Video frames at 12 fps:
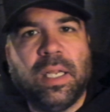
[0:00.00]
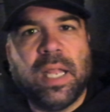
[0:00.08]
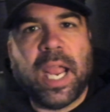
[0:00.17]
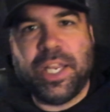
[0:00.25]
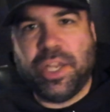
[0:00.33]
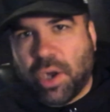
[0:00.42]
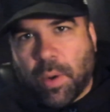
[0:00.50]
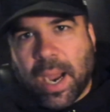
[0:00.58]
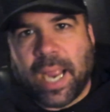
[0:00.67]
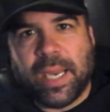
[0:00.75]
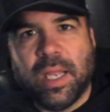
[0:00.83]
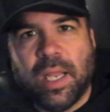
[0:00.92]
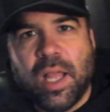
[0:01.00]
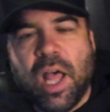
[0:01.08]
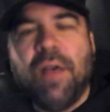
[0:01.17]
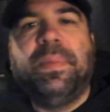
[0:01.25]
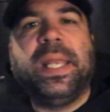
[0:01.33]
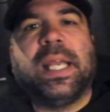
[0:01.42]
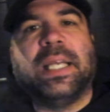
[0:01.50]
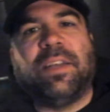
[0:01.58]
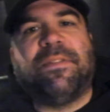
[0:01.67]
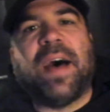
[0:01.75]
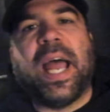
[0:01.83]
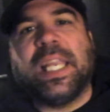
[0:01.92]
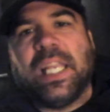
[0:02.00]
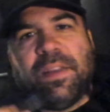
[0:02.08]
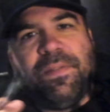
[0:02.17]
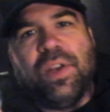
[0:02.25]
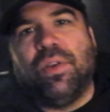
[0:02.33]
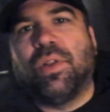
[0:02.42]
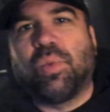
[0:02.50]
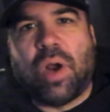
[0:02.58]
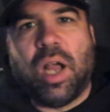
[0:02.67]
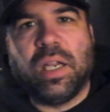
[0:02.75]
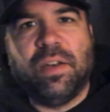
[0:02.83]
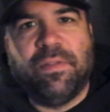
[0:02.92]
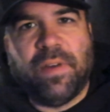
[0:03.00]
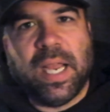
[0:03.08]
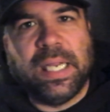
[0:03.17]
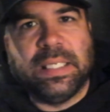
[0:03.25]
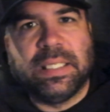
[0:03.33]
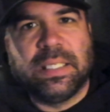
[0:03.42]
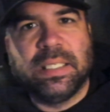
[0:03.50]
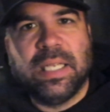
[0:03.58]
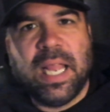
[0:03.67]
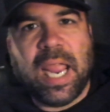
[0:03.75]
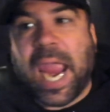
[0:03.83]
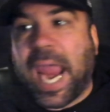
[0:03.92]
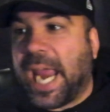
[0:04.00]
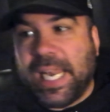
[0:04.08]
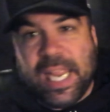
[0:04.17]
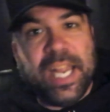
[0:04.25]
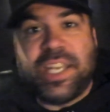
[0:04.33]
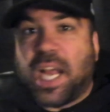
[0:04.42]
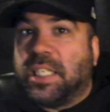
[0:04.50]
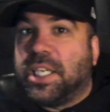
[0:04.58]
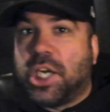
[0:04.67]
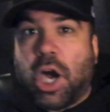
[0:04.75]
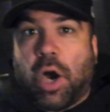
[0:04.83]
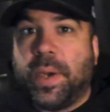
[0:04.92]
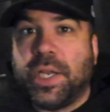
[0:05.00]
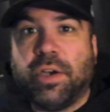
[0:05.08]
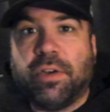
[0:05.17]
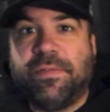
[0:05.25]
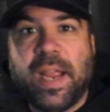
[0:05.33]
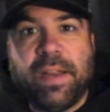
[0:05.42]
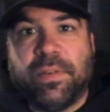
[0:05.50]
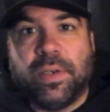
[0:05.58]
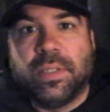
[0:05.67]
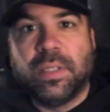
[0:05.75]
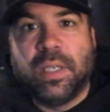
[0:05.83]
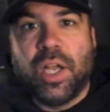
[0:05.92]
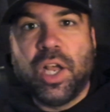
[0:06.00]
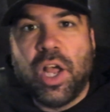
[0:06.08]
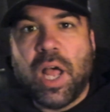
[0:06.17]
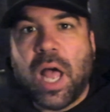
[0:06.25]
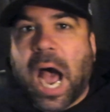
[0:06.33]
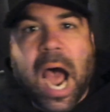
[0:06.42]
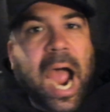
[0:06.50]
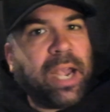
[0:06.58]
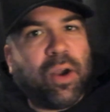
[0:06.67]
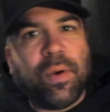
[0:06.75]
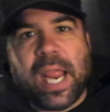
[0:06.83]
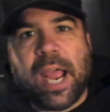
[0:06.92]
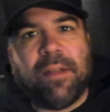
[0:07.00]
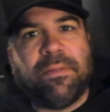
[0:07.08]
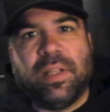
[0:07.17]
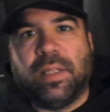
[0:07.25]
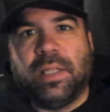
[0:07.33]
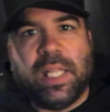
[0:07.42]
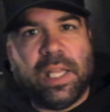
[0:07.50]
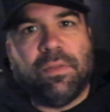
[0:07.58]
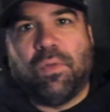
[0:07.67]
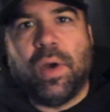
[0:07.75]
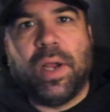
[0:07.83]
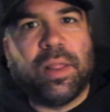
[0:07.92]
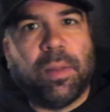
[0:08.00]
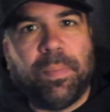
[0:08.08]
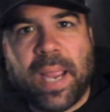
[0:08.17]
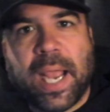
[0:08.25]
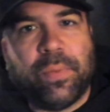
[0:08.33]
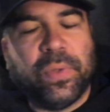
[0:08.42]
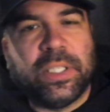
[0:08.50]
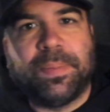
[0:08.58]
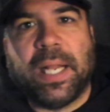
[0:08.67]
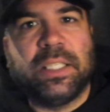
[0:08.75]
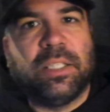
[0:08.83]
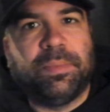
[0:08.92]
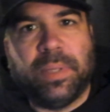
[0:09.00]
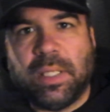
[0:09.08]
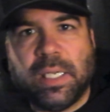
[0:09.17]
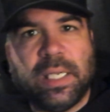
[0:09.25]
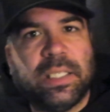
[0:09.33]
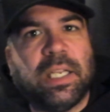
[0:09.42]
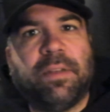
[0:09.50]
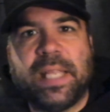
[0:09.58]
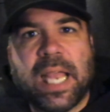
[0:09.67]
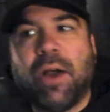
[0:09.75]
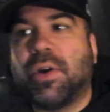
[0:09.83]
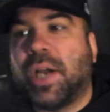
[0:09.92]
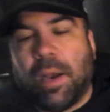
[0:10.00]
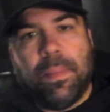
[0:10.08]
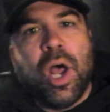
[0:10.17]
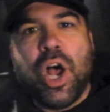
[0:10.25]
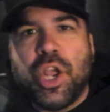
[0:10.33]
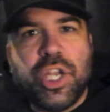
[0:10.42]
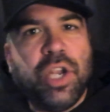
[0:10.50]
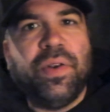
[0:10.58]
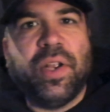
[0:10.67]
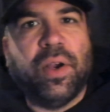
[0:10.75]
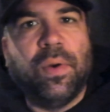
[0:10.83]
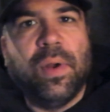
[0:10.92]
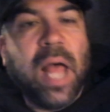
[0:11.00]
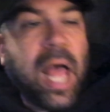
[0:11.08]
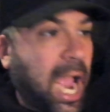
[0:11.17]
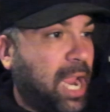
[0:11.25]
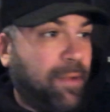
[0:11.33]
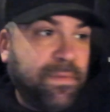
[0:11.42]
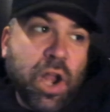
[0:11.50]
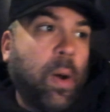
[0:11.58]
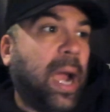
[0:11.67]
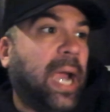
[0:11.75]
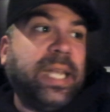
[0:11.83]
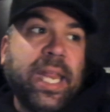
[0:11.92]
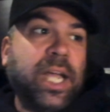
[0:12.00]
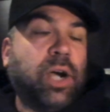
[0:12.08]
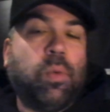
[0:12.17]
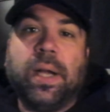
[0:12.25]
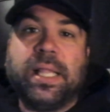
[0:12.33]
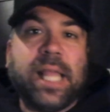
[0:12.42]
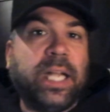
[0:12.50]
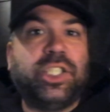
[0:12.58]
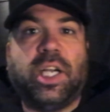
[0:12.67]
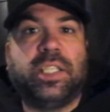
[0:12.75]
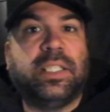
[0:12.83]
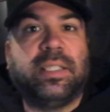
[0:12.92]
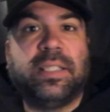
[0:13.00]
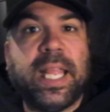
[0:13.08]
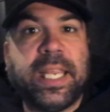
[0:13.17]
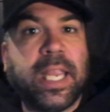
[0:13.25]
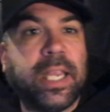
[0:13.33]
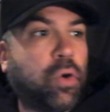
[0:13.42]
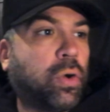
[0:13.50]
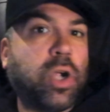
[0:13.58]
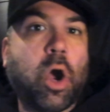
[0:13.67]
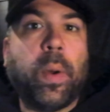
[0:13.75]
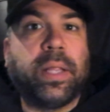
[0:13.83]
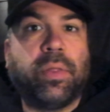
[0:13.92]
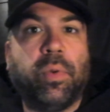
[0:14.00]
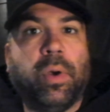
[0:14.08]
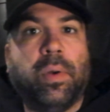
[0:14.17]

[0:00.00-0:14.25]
And you know why? Because if I give you the wrong advice and it doesn't go in your favor, I don't have to live with the bad responsibilities of the outcome. You do. I have no idea what that judge is thinking or going through.